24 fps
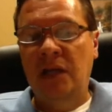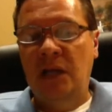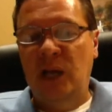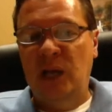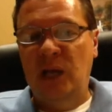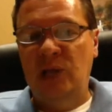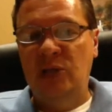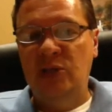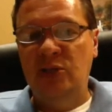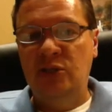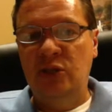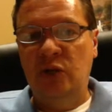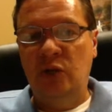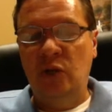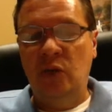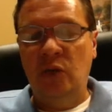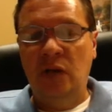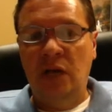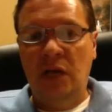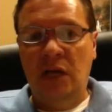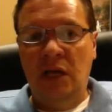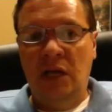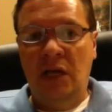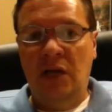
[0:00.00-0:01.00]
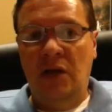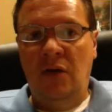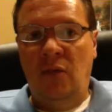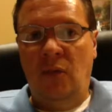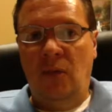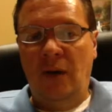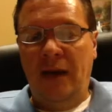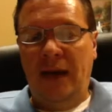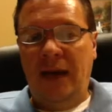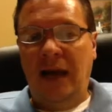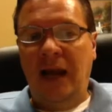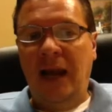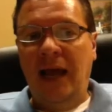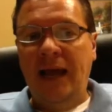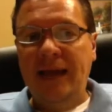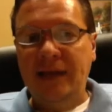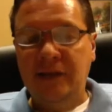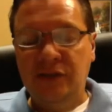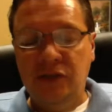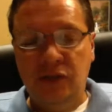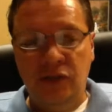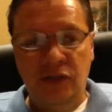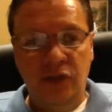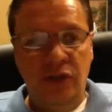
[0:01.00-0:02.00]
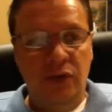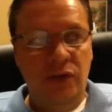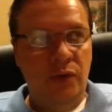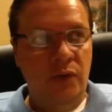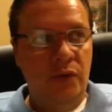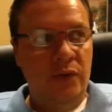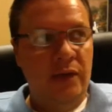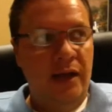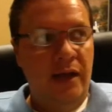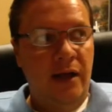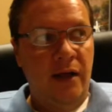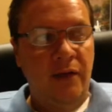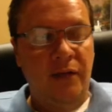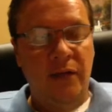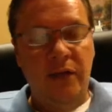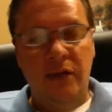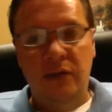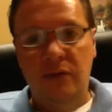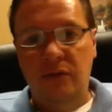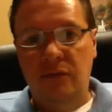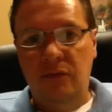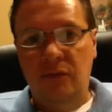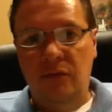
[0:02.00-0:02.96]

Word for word: And so, what I'd like to do now that